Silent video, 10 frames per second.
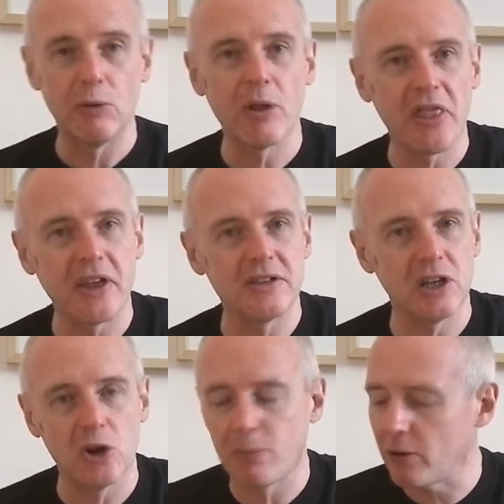Now, one of the things that
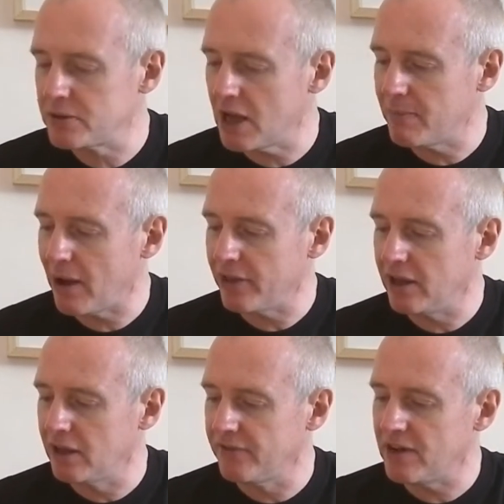you could probably say about the
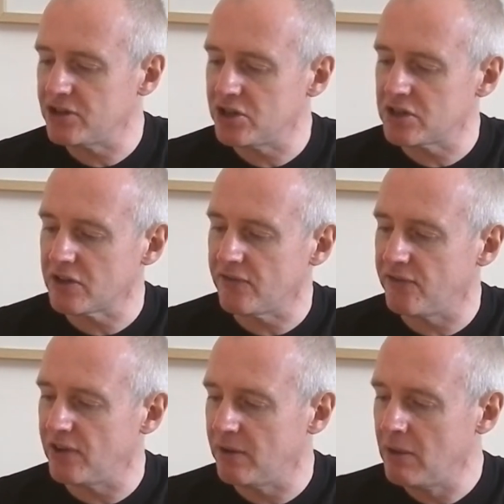early vintages of
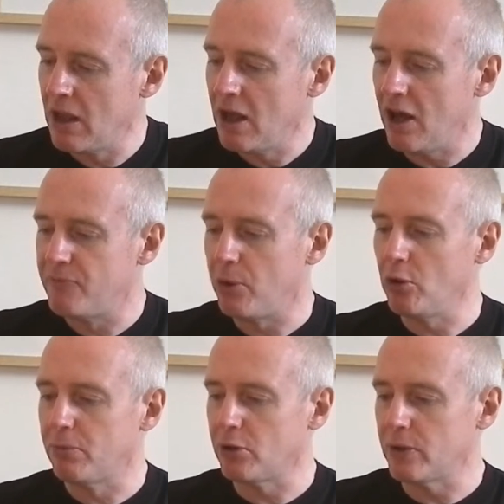
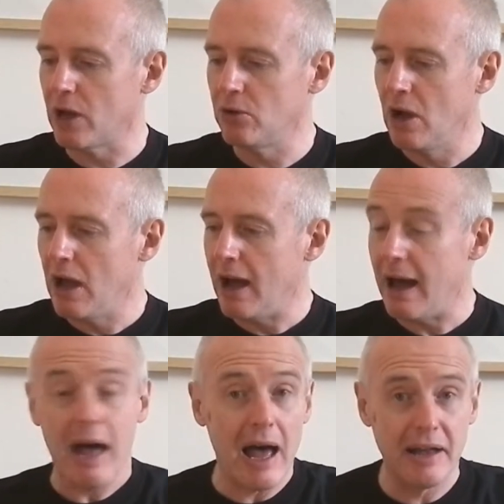Paul Bruno
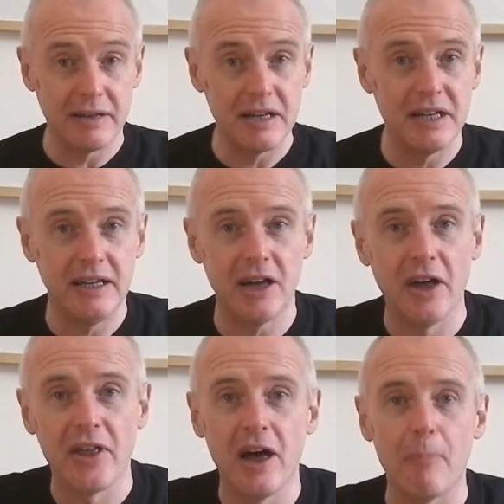and indeed
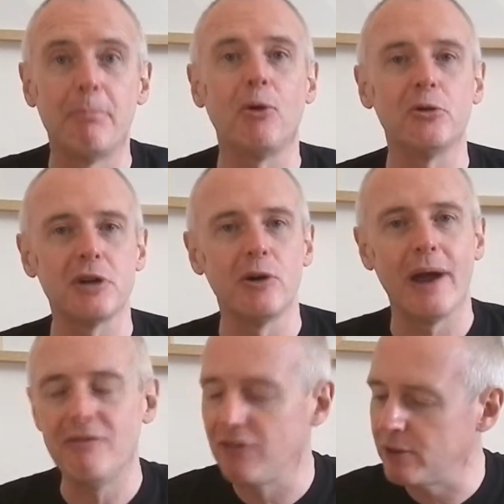other
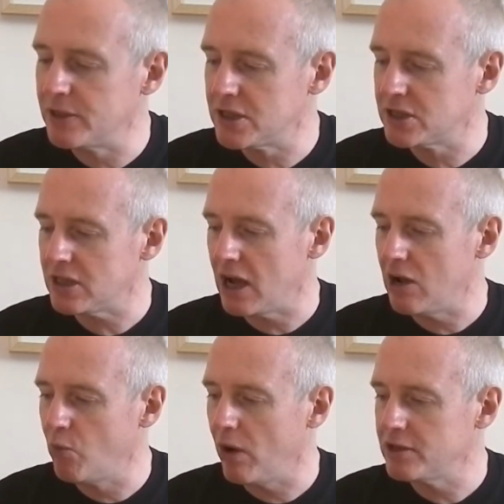Bordeaux-influenced
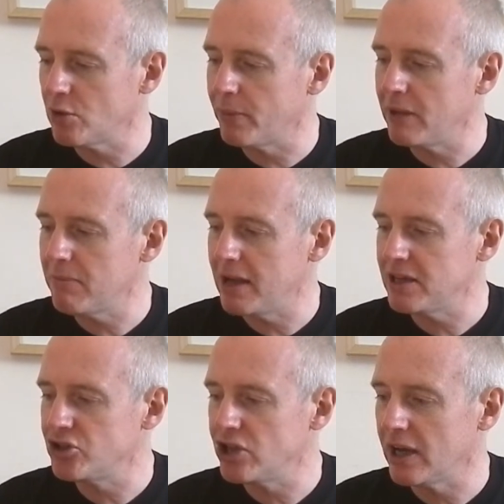wines that were being made
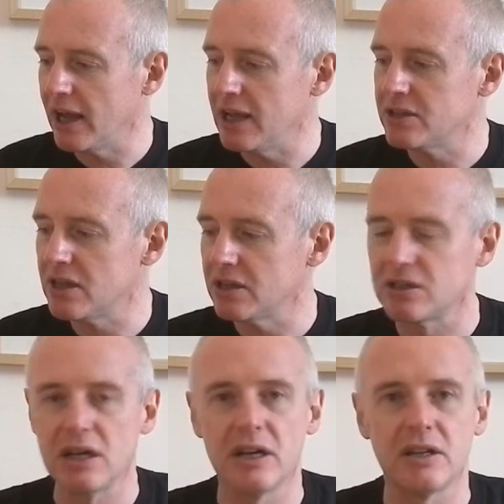in Chile is
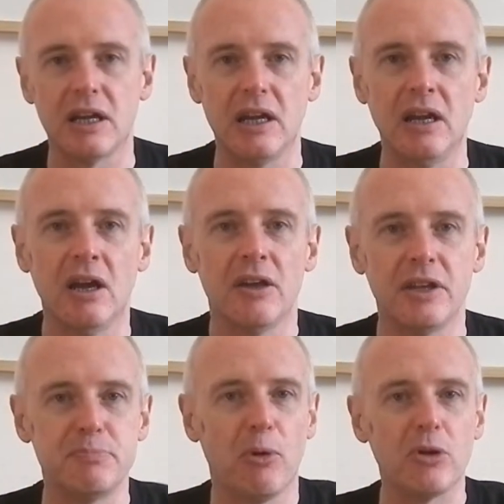that
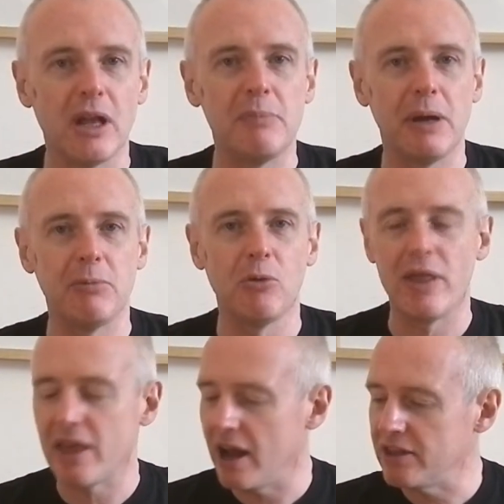these Bordelais people
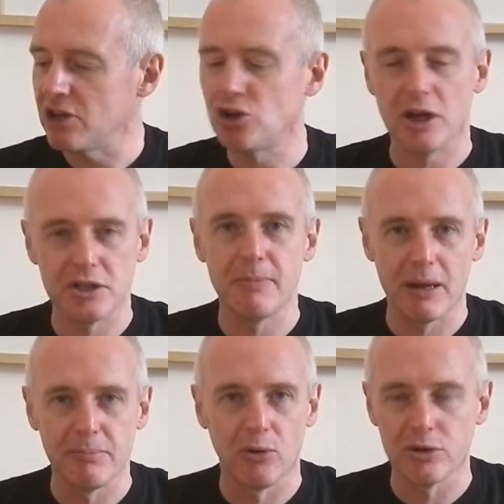went there and they tried to
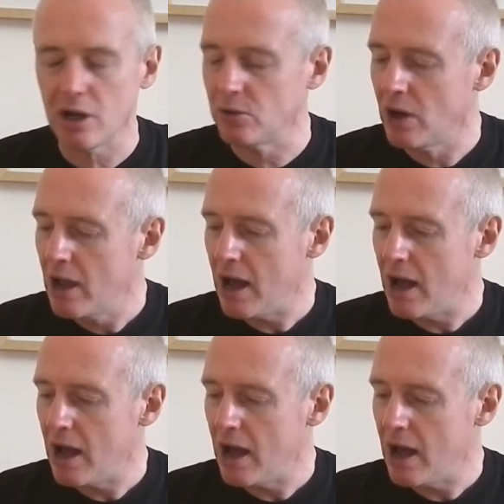make Bordeaux.